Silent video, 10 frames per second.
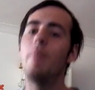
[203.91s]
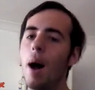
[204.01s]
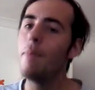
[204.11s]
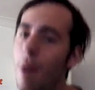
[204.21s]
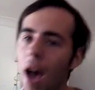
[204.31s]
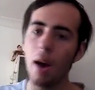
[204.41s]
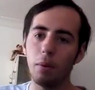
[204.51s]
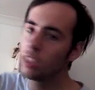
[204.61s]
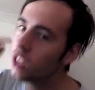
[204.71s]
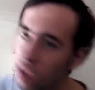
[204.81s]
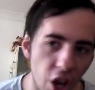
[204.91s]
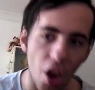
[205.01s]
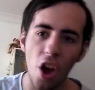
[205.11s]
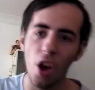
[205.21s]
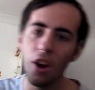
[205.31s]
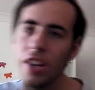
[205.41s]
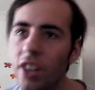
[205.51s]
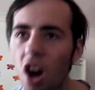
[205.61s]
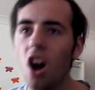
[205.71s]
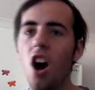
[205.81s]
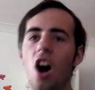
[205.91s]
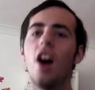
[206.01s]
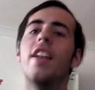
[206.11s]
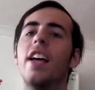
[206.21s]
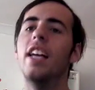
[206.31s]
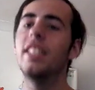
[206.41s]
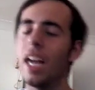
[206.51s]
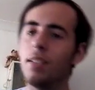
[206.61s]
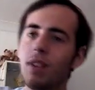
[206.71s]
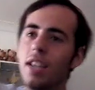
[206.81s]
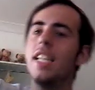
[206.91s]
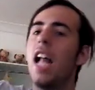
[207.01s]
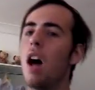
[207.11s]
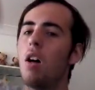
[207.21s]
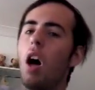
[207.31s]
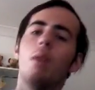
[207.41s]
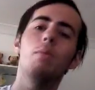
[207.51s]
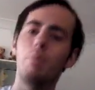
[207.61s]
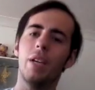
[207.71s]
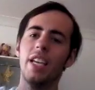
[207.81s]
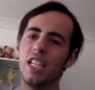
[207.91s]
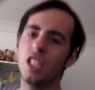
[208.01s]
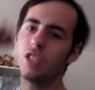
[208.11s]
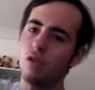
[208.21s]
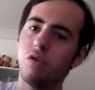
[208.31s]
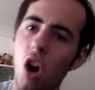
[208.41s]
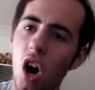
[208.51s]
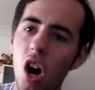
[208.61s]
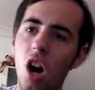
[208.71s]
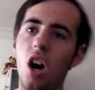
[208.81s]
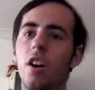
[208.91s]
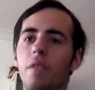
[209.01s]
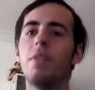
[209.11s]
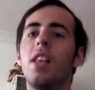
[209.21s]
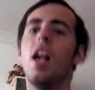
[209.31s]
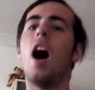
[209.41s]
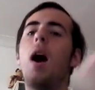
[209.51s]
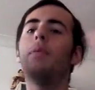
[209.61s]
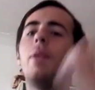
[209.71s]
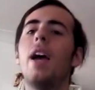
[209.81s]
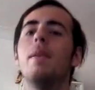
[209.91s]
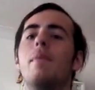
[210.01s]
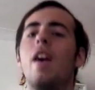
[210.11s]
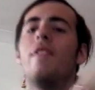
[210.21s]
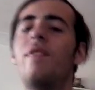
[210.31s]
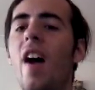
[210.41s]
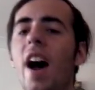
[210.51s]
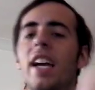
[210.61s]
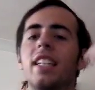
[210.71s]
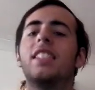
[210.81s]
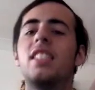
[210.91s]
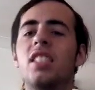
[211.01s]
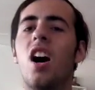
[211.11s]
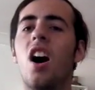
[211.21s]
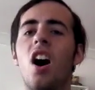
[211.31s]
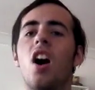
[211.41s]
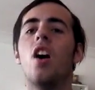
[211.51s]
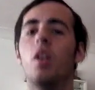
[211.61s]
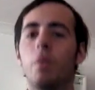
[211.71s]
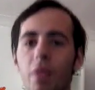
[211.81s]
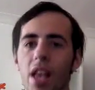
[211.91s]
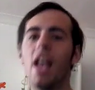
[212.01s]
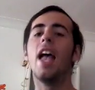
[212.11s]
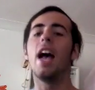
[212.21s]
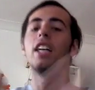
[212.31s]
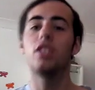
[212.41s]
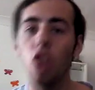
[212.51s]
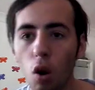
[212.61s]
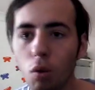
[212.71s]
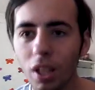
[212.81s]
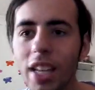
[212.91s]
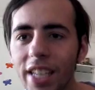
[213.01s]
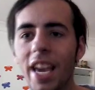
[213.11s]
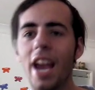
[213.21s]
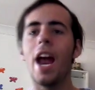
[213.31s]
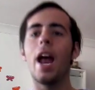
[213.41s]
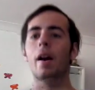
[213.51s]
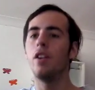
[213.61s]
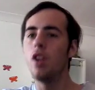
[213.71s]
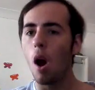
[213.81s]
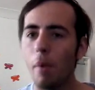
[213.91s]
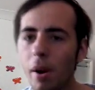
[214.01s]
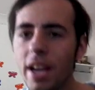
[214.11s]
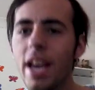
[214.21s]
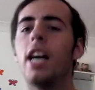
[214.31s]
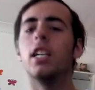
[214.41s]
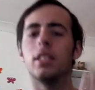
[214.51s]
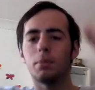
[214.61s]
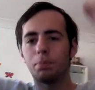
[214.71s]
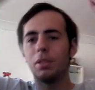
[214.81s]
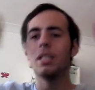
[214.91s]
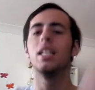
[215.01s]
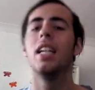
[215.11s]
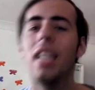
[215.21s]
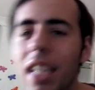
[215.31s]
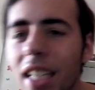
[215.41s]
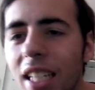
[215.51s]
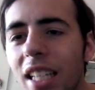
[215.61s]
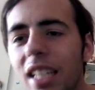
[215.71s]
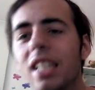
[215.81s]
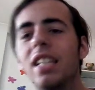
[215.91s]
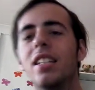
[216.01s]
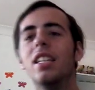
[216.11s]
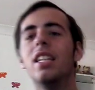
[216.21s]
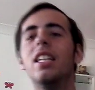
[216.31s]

My power's turned on. Start right now, I'll be strong. I'll play my fight song. I don't really care, no one else believes,